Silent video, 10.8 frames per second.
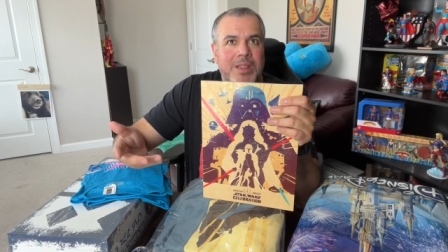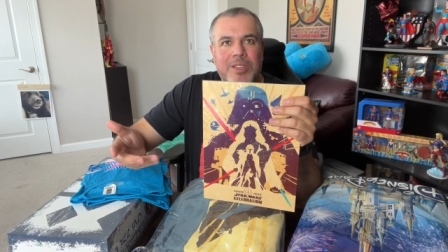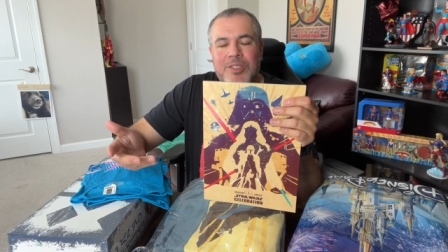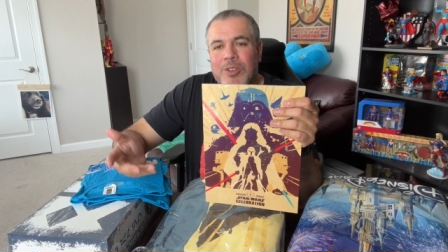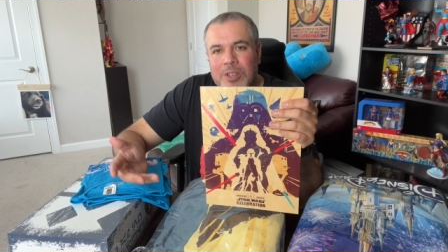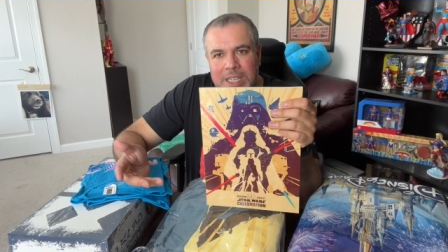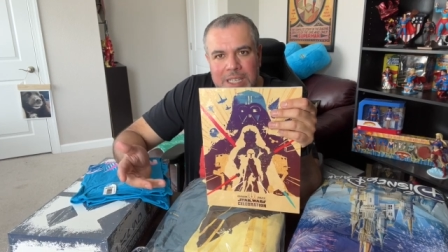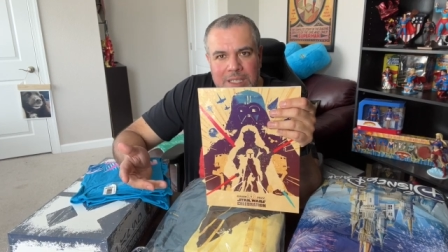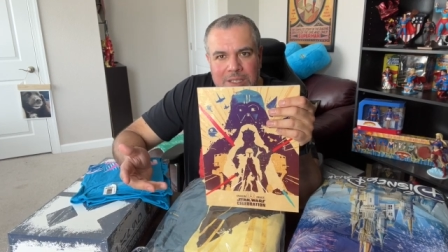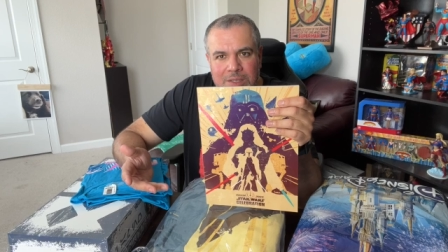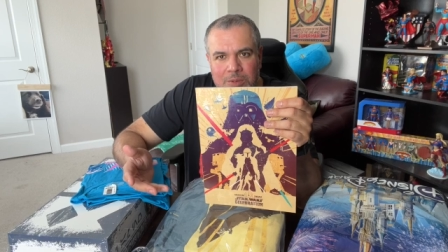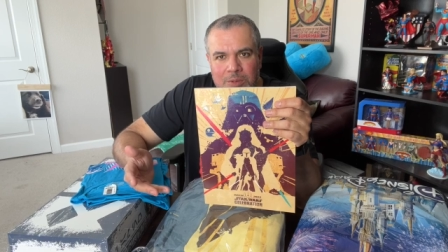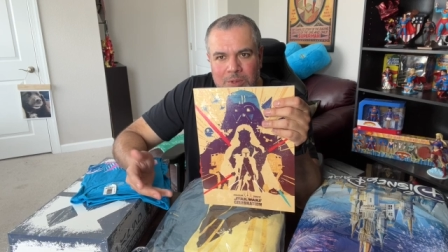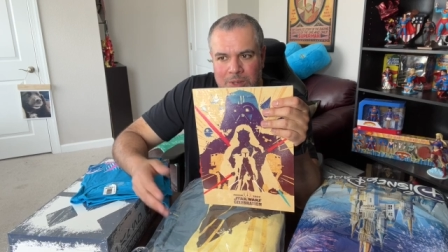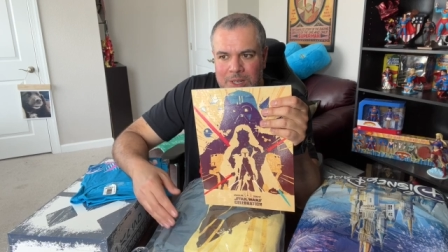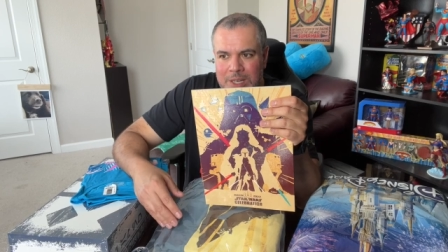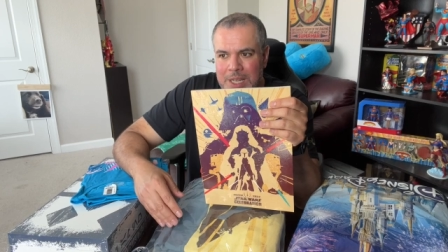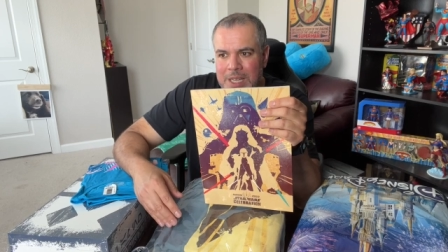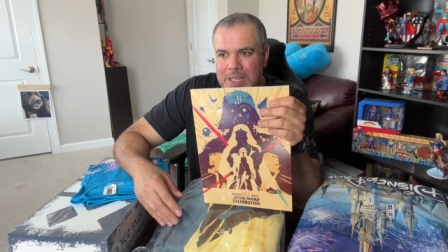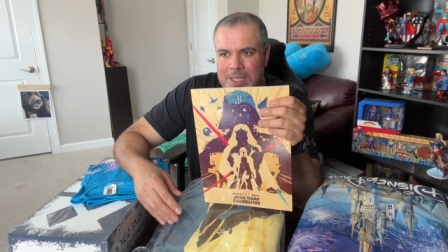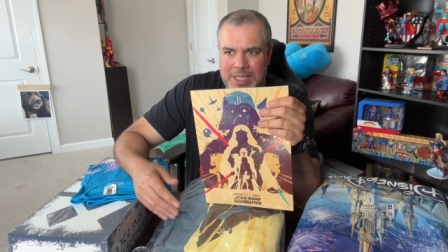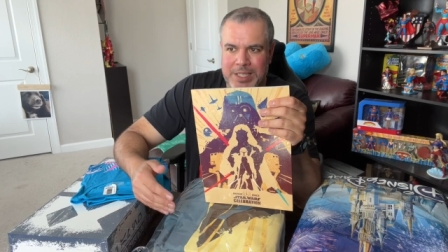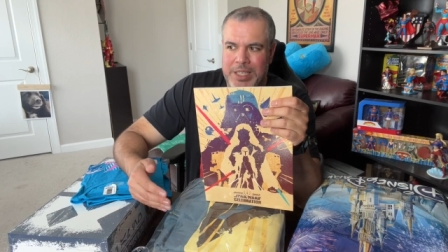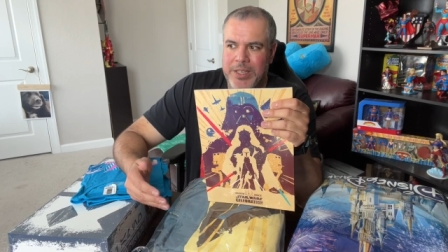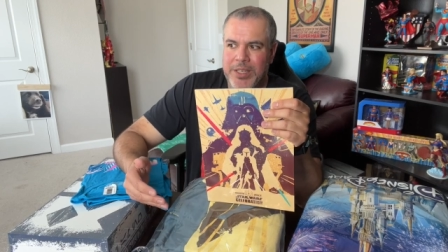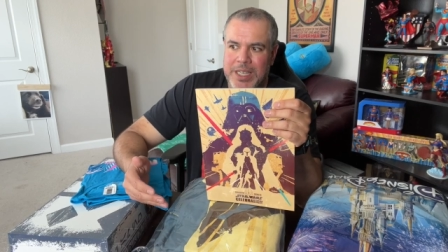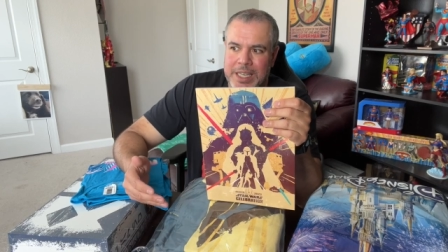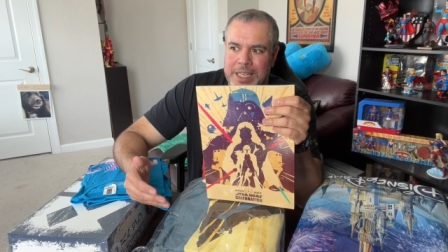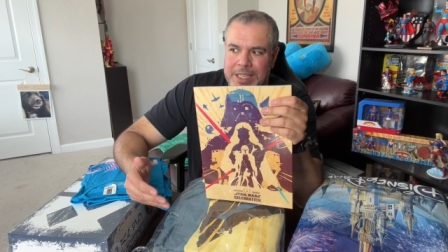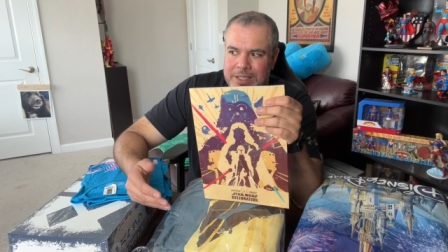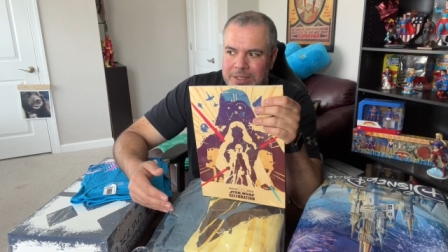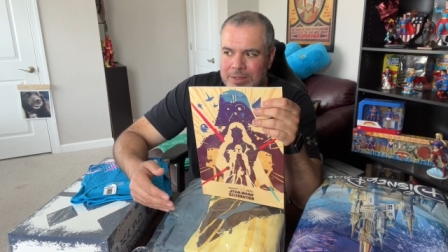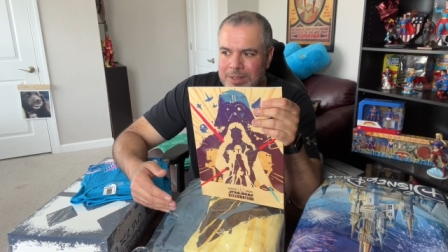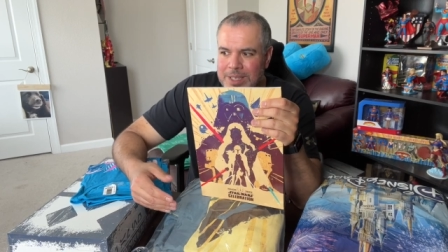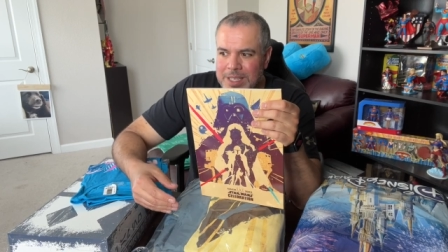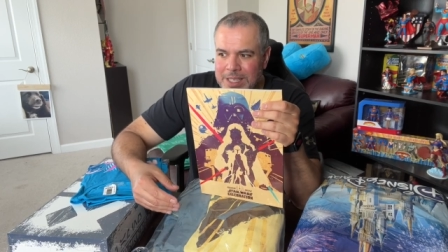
the circus or disney on ice or